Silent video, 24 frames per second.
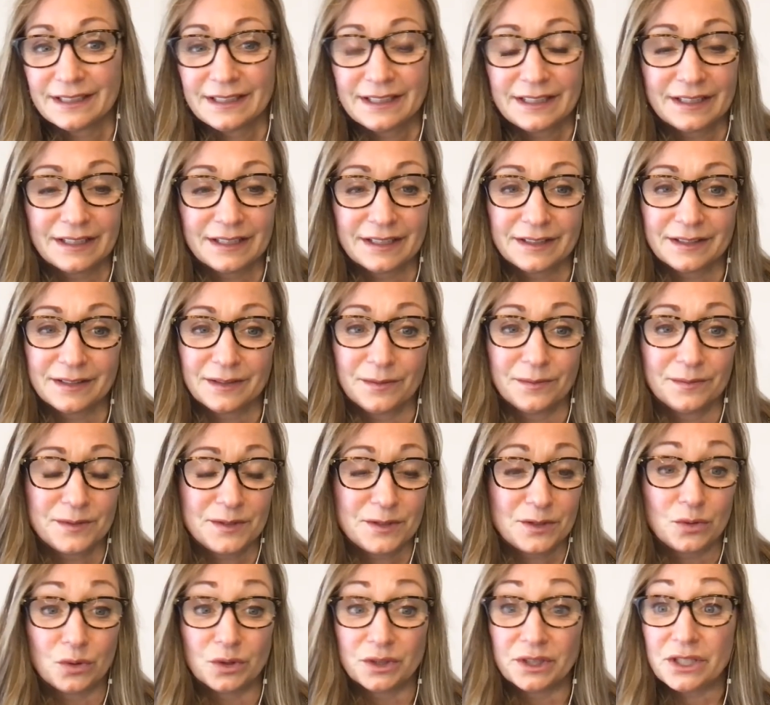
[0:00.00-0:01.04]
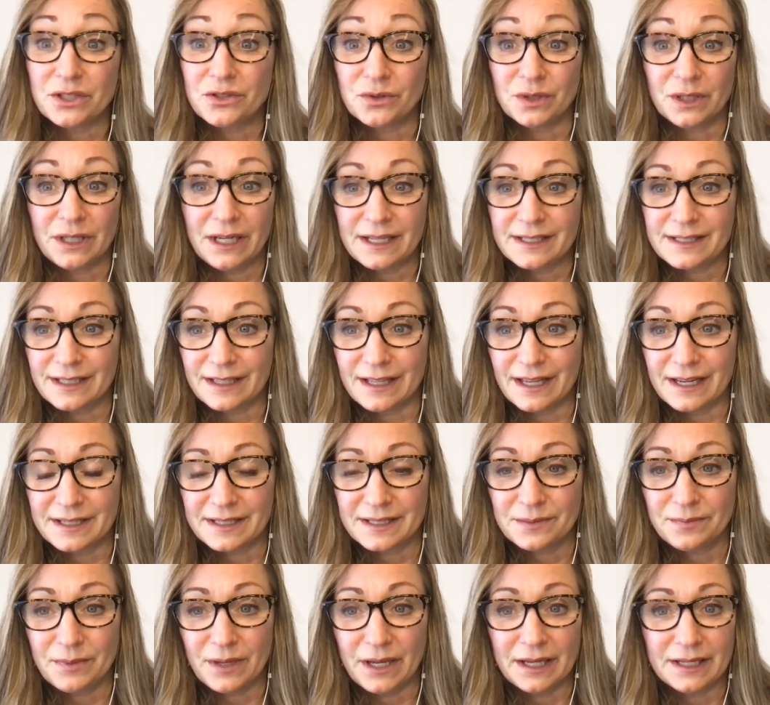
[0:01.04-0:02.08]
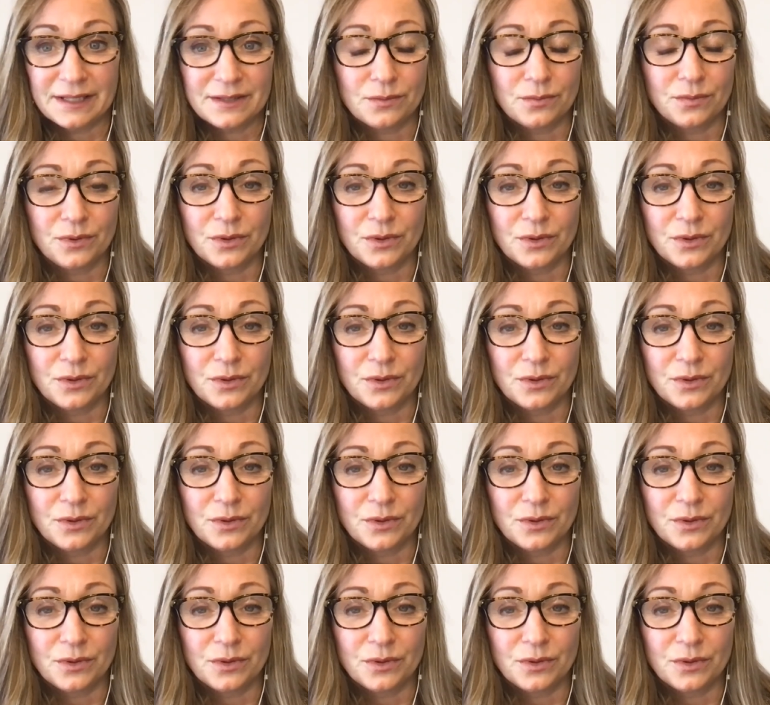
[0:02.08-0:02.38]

The school district has a lot of space.